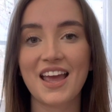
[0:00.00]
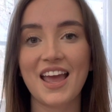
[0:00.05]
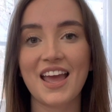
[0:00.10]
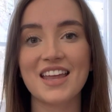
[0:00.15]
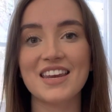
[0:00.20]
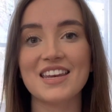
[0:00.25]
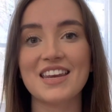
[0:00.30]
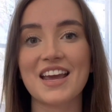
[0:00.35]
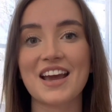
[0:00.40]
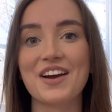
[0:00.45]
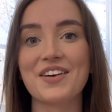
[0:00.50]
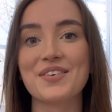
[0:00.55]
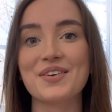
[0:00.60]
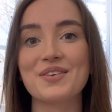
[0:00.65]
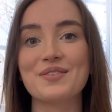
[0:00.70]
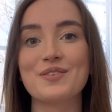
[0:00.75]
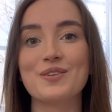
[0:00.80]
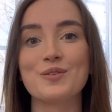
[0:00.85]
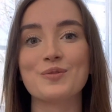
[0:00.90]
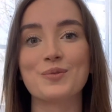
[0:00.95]
Now,
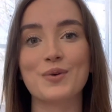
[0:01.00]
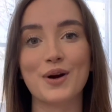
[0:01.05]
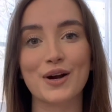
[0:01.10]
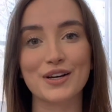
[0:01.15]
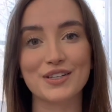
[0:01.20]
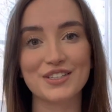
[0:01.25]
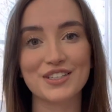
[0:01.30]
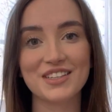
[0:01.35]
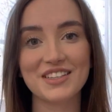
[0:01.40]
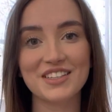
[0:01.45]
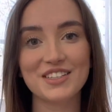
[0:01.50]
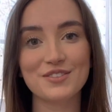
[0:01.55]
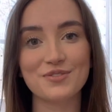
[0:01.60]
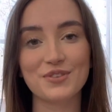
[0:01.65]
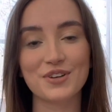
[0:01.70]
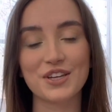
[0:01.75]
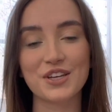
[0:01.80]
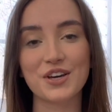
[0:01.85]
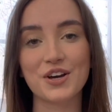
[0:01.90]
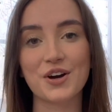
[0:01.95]
if you're watching this
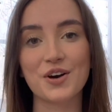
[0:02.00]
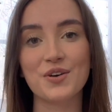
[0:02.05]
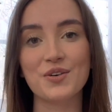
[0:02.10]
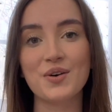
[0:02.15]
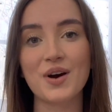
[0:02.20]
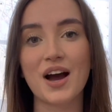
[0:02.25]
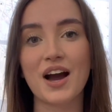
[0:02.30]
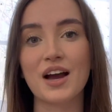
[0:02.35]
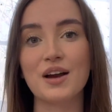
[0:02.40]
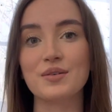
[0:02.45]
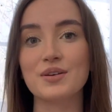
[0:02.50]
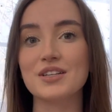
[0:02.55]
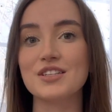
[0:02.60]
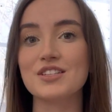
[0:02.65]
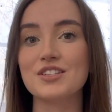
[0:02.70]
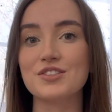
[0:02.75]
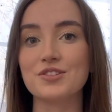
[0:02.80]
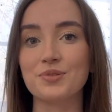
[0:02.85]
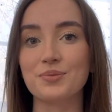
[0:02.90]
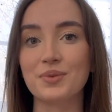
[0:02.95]
video, I would
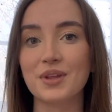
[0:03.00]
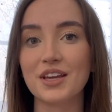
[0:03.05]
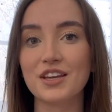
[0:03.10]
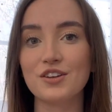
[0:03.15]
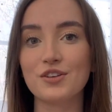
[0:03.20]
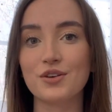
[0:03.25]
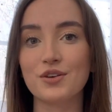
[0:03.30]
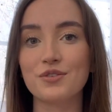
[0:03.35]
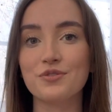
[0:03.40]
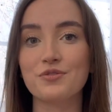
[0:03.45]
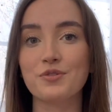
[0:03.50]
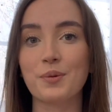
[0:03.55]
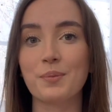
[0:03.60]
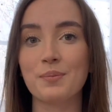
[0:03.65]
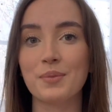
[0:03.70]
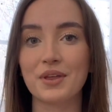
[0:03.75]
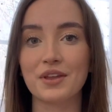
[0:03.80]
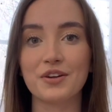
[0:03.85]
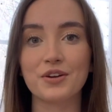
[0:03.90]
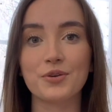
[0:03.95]
assume that you're
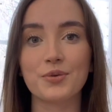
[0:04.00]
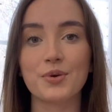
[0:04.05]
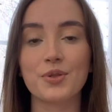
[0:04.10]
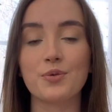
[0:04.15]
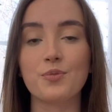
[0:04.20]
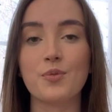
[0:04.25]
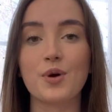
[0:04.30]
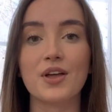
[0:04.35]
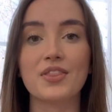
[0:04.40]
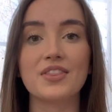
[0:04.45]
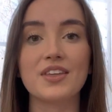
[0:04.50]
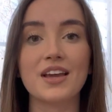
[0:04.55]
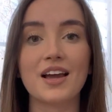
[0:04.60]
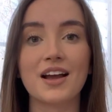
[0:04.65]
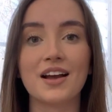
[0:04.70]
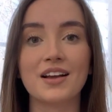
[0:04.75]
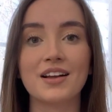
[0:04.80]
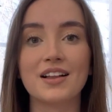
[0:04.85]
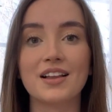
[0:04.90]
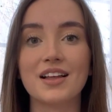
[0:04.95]
familiar with what the
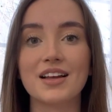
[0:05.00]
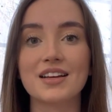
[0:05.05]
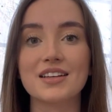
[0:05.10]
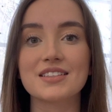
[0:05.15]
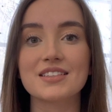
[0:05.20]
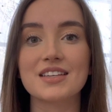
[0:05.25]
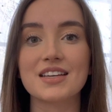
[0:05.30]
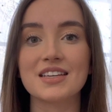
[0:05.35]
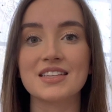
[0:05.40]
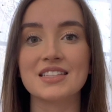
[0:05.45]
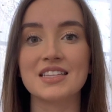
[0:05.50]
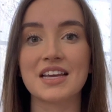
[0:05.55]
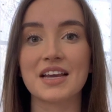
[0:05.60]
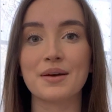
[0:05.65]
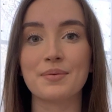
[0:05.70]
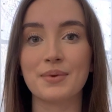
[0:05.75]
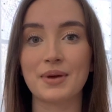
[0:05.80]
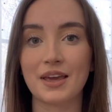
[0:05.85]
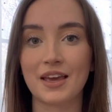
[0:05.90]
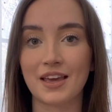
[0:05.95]
NCLEX
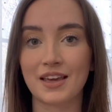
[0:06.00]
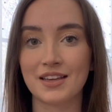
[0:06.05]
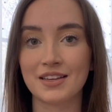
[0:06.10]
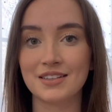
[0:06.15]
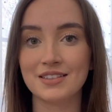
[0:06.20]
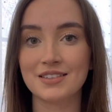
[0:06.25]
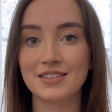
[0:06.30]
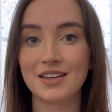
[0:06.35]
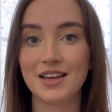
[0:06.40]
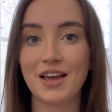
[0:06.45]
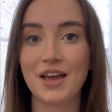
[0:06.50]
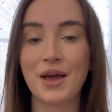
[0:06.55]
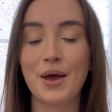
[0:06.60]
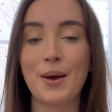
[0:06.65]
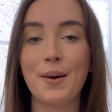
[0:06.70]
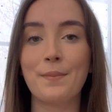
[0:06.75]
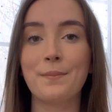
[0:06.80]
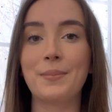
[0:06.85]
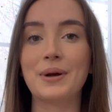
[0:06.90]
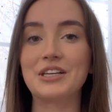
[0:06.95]
exam is,
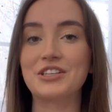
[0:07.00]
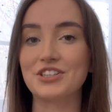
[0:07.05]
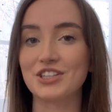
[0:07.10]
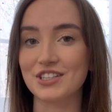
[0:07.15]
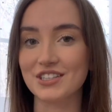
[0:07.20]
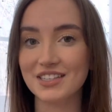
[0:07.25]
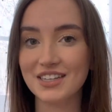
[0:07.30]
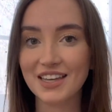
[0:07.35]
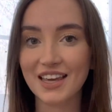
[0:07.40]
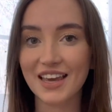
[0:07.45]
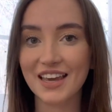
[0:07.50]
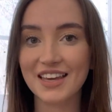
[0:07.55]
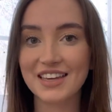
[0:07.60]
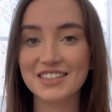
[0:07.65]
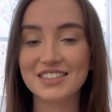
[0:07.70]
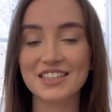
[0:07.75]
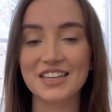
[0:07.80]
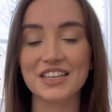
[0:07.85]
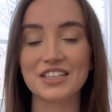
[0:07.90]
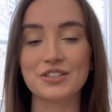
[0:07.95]
but just in
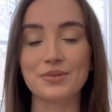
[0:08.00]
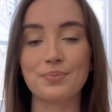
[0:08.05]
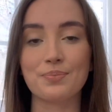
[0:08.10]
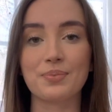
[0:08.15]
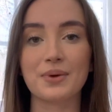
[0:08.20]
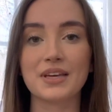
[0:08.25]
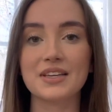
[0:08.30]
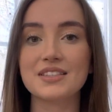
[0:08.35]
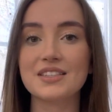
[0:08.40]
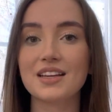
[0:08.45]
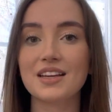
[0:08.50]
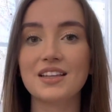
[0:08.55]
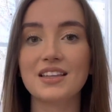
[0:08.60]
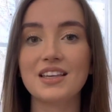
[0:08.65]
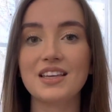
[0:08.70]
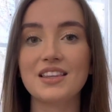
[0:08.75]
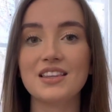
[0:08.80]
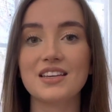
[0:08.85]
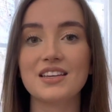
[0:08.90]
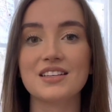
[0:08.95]
case, it's
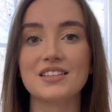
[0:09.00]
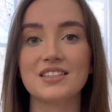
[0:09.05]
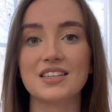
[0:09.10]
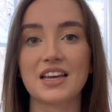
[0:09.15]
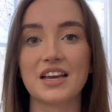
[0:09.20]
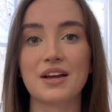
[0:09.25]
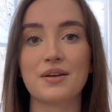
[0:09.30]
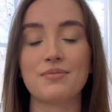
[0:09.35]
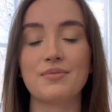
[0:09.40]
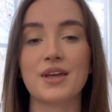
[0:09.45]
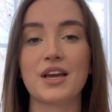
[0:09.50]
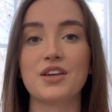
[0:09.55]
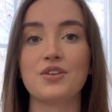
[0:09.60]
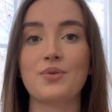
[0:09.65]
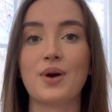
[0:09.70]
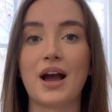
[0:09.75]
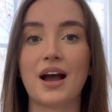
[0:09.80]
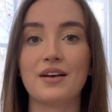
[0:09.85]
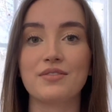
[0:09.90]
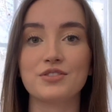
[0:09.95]
basically the exam that you
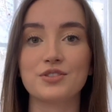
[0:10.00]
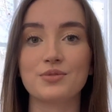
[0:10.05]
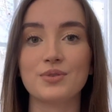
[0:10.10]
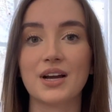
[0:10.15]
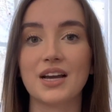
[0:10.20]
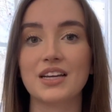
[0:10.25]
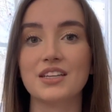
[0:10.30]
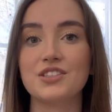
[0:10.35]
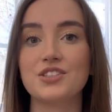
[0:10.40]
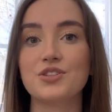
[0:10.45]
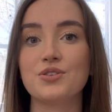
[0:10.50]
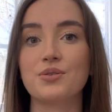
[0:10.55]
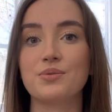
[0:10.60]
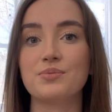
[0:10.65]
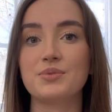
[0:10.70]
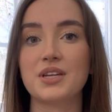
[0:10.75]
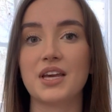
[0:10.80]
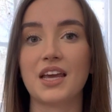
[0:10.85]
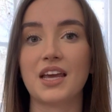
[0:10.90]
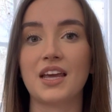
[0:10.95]
have to write to
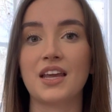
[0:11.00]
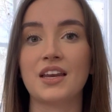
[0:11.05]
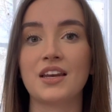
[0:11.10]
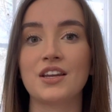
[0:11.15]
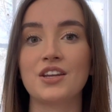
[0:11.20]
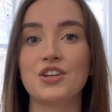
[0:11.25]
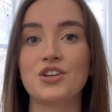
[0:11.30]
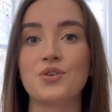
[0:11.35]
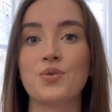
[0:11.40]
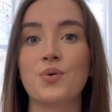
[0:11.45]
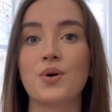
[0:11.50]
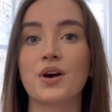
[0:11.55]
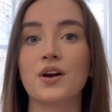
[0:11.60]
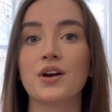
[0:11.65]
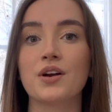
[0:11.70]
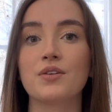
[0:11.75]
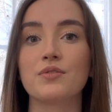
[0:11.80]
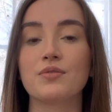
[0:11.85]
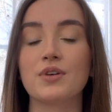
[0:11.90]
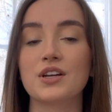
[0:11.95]
obtain
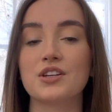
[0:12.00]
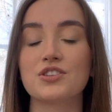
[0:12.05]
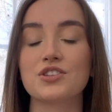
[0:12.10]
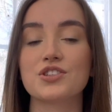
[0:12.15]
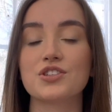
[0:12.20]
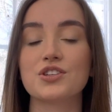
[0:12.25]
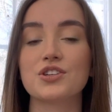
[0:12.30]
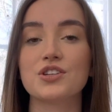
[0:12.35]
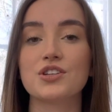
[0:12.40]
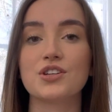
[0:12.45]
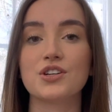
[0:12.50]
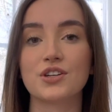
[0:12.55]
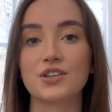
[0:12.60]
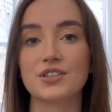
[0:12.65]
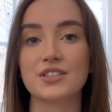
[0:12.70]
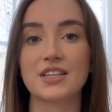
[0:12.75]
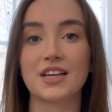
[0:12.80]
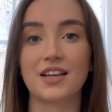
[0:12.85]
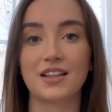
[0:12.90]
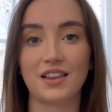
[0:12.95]
your registered
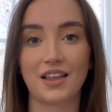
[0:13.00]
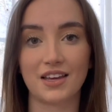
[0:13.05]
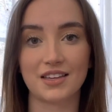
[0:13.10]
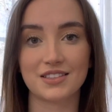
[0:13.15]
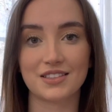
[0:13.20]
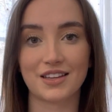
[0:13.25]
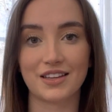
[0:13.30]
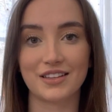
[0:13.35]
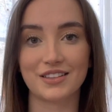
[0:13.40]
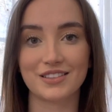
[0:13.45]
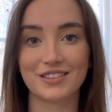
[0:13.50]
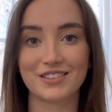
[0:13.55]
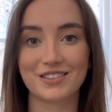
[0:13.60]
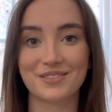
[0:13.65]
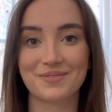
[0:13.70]
nursing license.